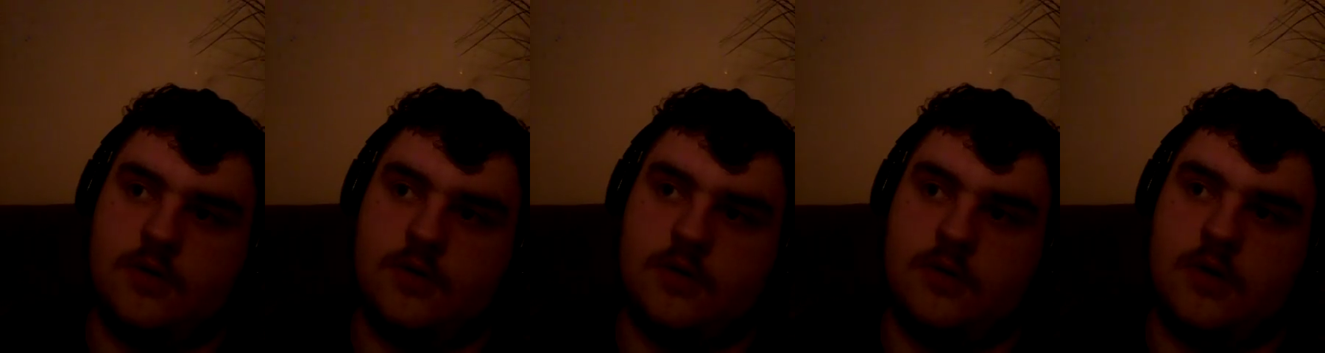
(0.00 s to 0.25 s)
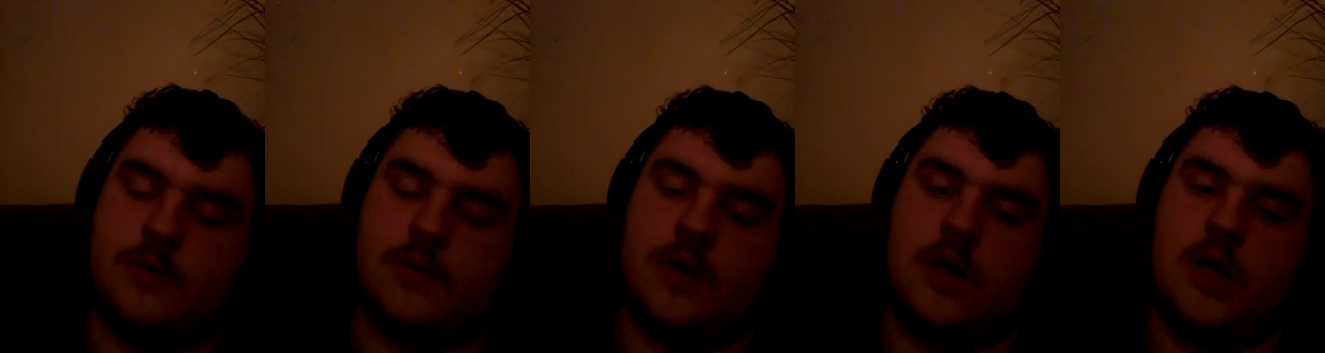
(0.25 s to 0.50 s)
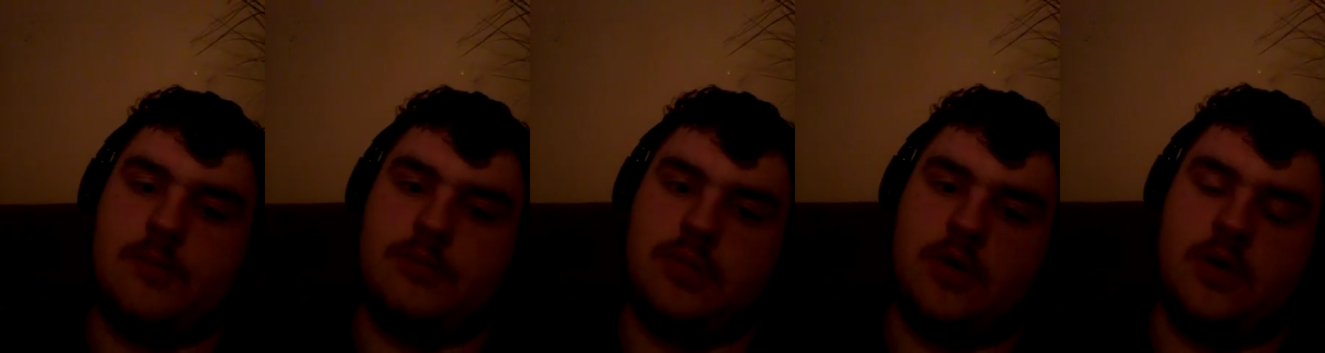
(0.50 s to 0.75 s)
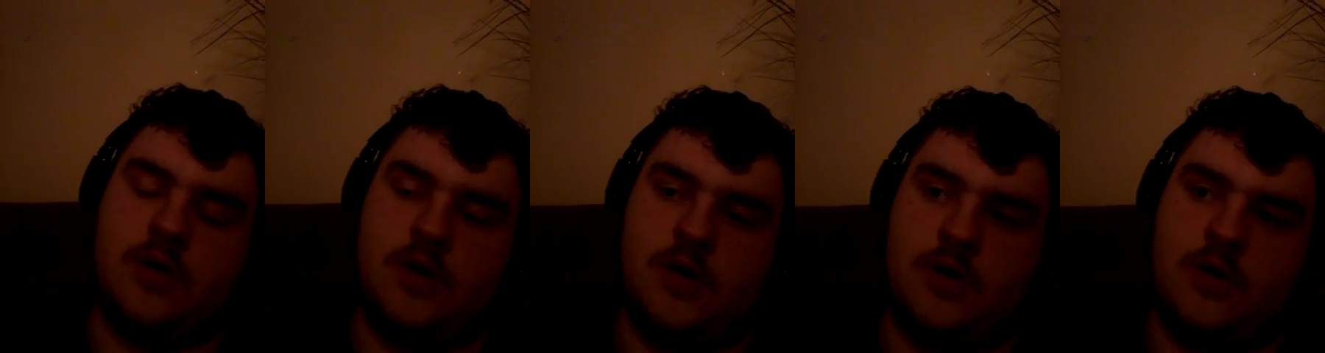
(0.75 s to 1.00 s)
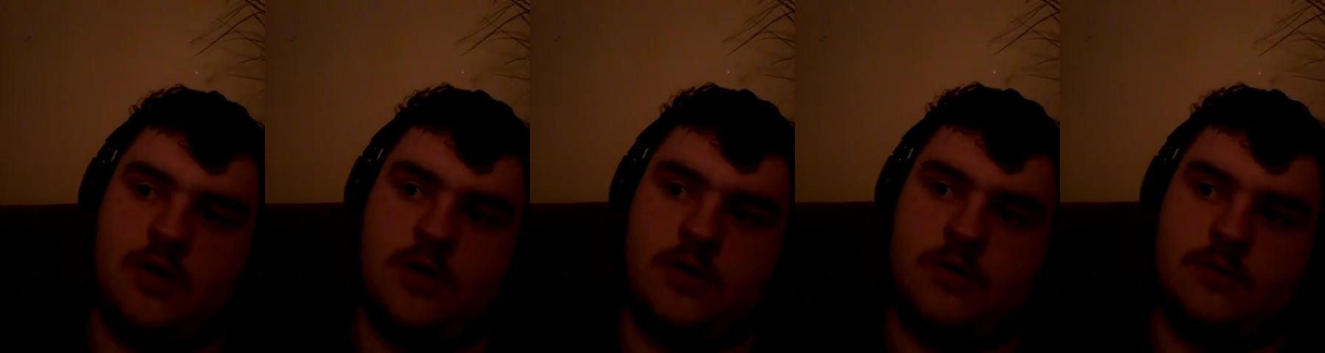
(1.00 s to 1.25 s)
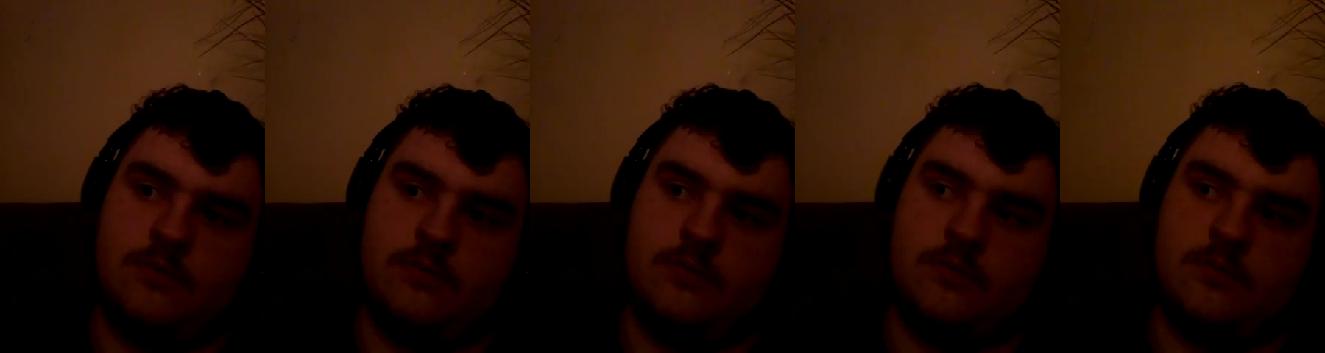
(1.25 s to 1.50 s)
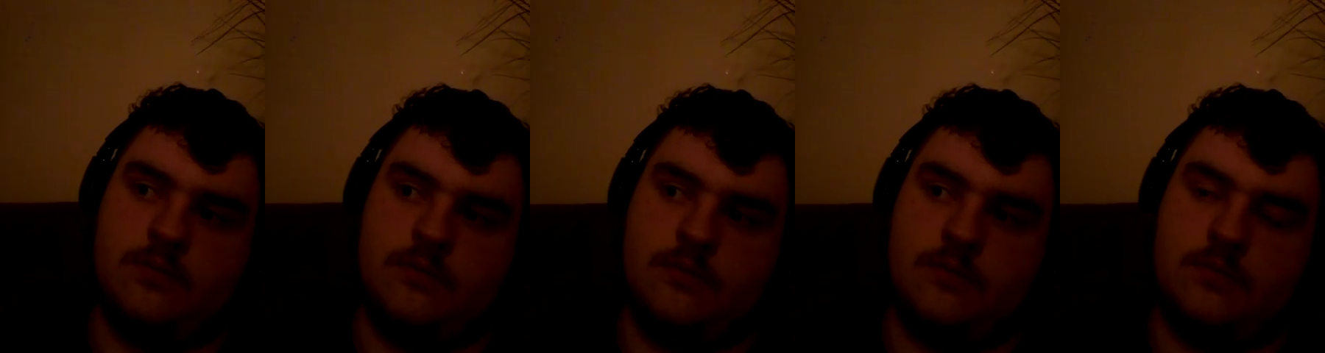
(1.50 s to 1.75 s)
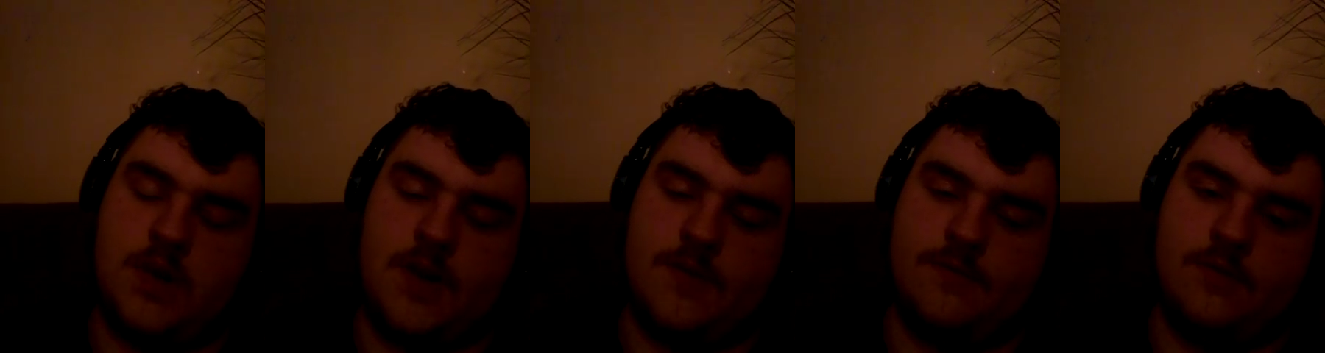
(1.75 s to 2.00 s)
I'm going to upload it on
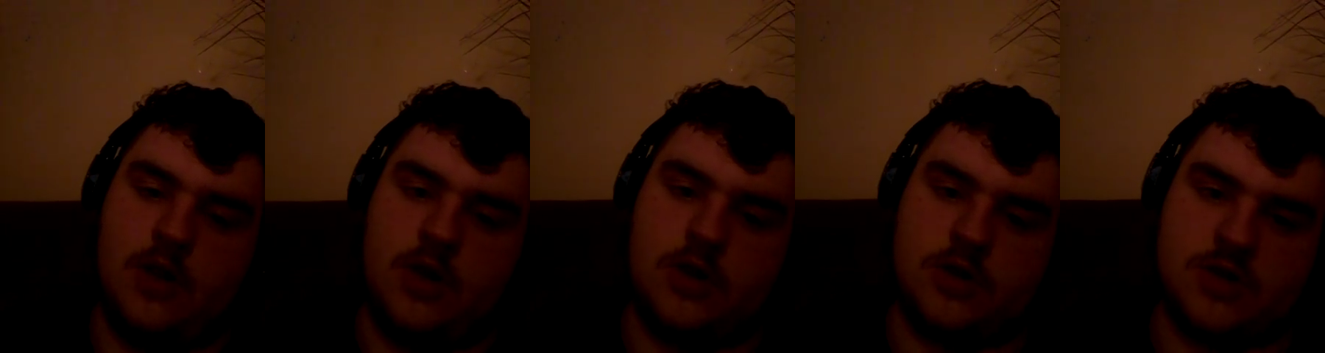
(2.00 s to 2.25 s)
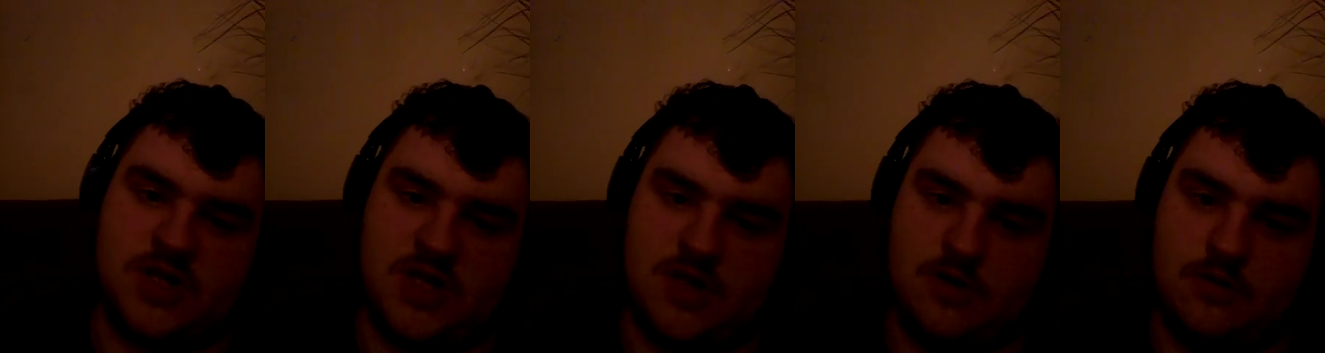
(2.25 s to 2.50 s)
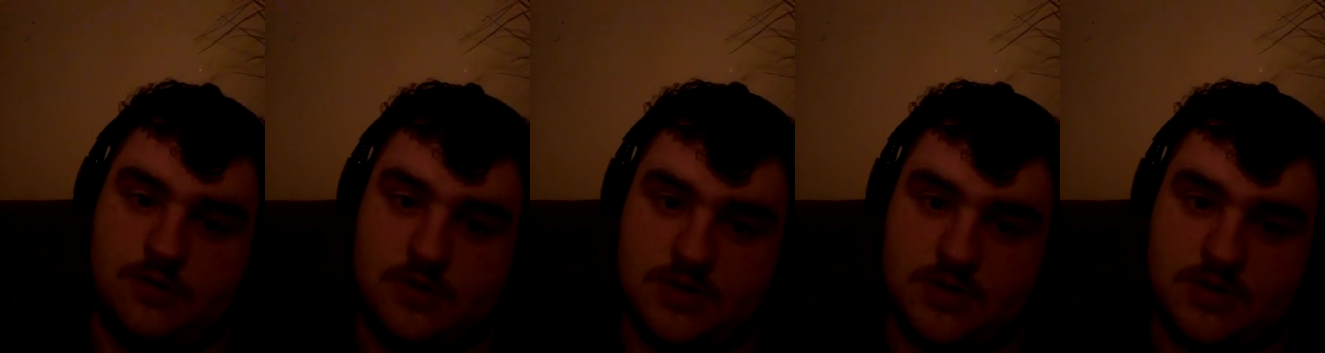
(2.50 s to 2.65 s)
my vlog channel,